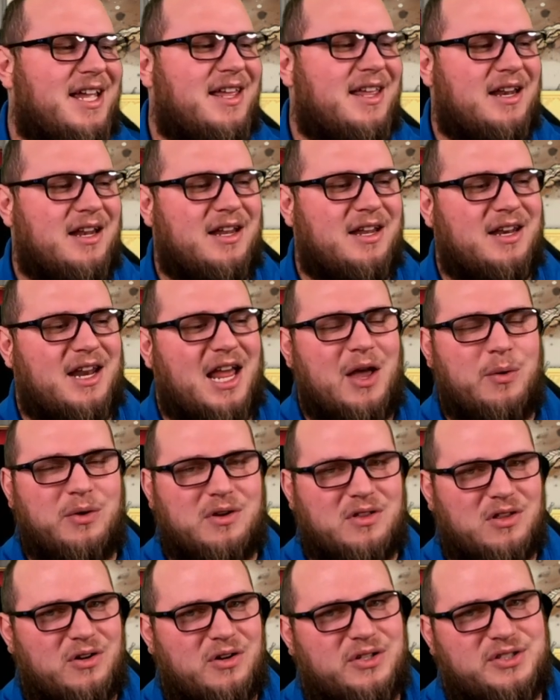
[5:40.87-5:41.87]
and then I
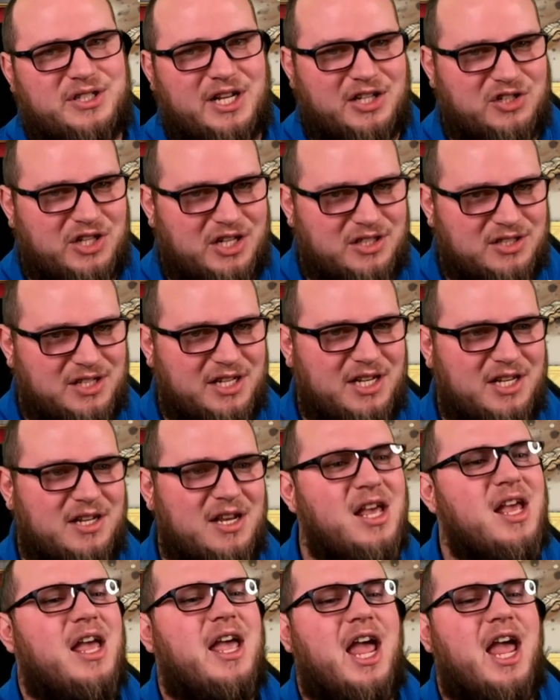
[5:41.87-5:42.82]
would clear stage 18,